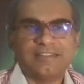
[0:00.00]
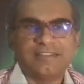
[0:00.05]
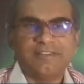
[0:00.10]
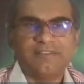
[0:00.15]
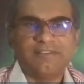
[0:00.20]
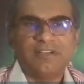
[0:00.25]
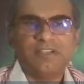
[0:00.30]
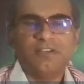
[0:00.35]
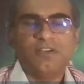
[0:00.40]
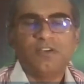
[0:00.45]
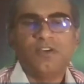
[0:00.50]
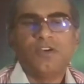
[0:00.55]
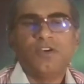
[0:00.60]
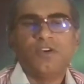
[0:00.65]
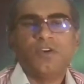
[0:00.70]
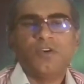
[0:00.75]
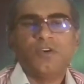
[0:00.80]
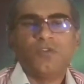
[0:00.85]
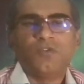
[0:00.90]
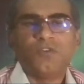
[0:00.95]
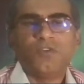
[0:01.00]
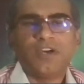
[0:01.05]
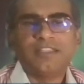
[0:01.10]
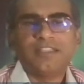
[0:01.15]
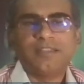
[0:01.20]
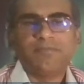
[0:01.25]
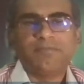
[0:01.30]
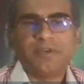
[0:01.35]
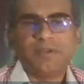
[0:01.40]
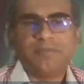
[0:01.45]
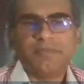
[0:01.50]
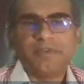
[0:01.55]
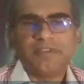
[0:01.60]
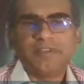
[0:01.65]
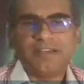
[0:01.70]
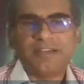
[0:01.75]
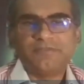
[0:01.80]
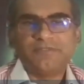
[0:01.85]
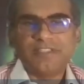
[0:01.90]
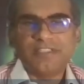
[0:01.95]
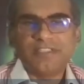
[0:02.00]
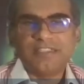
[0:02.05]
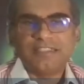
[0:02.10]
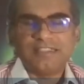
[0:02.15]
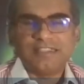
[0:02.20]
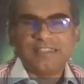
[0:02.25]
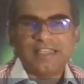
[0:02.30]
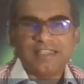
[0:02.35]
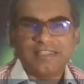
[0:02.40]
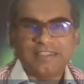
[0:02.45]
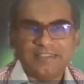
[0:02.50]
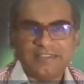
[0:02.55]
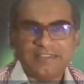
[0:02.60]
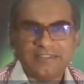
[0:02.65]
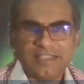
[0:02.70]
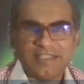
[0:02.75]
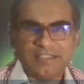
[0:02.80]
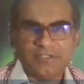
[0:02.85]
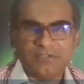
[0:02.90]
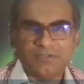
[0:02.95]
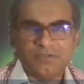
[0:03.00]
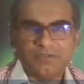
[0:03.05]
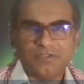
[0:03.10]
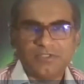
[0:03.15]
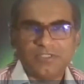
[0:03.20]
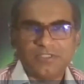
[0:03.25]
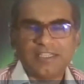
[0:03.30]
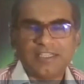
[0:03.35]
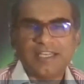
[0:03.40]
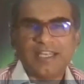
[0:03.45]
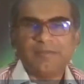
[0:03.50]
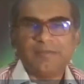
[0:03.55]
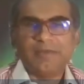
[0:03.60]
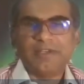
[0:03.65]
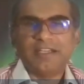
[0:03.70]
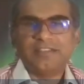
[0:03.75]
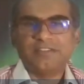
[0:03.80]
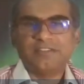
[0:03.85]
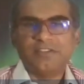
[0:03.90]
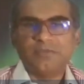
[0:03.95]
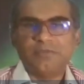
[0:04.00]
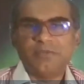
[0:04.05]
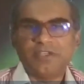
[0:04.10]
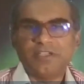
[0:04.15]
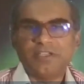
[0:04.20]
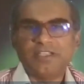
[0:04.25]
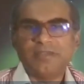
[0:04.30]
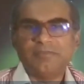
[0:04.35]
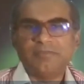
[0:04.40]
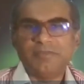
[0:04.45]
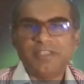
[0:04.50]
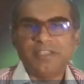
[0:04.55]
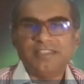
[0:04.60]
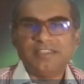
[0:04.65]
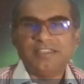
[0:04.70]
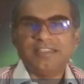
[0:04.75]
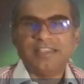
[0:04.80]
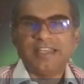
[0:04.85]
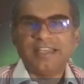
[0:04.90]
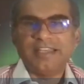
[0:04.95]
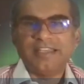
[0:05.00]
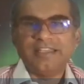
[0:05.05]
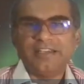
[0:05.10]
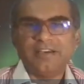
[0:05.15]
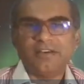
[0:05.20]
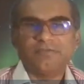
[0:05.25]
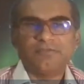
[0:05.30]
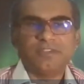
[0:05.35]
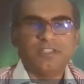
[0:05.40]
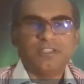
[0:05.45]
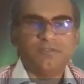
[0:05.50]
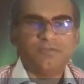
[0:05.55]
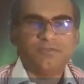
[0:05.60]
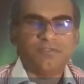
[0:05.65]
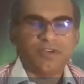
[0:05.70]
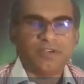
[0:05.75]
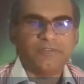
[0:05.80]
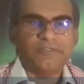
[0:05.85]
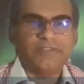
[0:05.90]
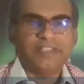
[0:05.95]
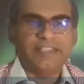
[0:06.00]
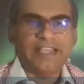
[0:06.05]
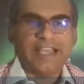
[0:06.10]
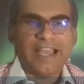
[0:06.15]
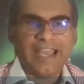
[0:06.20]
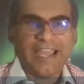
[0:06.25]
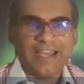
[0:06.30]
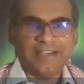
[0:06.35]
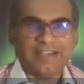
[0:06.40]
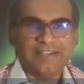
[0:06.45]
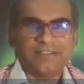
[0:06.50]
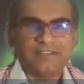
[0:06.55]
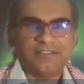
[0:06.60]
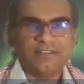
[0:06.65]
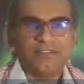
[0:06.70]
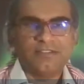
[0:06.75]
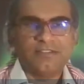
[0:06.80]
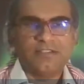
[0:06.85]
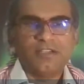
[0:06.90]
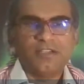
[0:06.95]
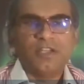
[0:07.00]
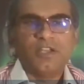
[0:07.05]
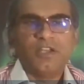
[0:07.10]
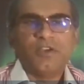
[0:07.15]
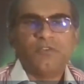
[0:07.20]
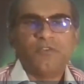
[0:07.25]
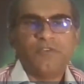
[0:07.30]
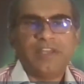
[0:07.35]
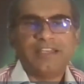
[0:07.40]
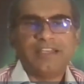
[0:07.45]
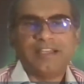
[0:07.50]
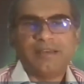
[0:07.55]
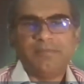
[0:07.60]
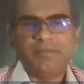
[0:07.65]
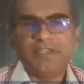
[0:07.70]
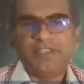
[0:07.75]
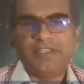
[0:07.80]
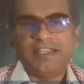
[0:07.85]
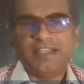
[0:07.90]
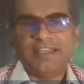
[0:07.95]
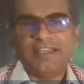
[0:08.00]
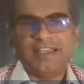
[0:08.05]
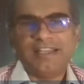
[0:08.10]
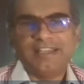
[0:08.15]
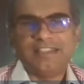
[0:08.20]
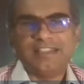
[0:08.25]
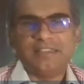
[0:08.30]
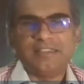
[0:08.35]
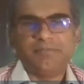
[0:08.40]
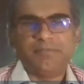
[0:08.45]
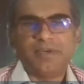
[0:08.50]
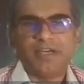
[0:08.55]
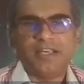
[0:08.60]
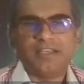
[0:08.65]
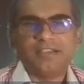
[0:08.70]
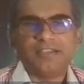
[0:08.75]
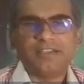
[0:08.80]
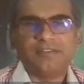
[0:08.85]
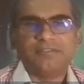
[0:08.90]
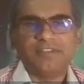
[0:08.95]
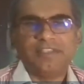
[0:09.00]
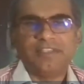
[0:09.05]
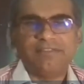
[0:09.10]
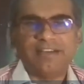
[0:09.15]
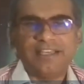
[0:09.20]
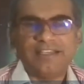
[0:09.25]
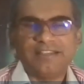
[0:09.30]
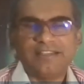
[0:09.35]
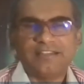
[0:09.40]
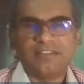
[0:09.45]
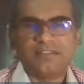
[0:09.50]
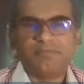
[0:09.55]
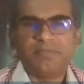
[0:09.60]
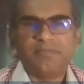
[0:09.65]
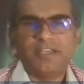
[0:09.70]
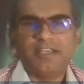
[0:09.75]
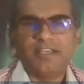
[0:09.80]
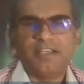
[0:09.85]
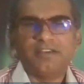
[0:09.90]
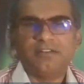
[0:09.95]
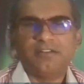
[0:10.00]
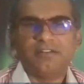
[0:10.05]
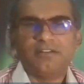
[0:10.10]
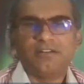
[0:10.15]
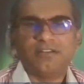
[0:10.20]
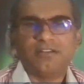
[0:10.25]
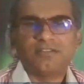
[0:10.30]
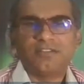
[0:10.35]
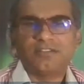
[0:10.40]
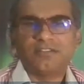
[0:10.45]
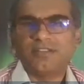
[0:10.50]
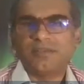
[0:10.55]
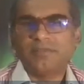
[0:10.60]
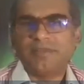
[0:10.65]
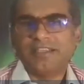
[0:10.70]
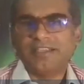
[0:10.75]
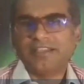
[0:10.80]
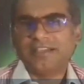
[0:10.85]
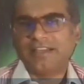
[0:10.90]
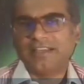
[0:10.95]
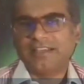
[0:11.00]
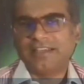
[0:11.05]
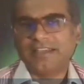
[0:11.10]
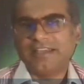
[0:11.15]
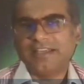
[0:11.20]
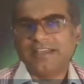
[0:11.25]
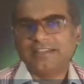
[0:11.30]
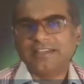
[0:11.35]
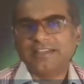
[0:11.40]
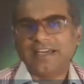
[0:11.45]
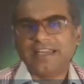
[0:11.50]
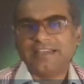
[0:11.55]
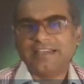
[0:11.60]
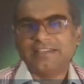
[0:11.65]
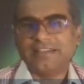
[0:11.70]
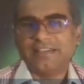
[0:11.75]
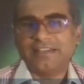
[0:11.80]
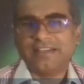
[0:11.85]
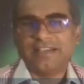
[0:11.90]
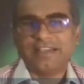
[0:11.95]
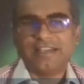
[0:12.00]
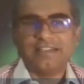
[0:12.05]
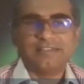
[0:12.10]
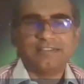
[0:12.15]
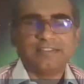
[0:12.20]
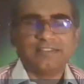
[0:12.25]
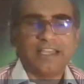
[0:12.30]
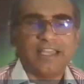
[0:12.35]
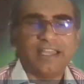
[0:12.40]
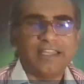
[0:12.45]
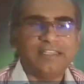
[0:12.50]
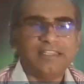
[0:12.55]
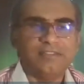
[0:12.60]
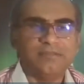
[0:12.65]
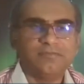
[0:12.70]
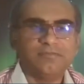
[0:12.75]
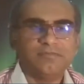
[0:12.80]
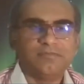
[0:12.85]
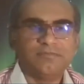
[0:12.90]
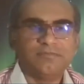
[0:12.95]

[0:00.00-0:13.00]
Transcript: 7. For the purpose of this statute, crime against humanity means any of the following acts when committed as the part of the widespread or systematic attack directed against any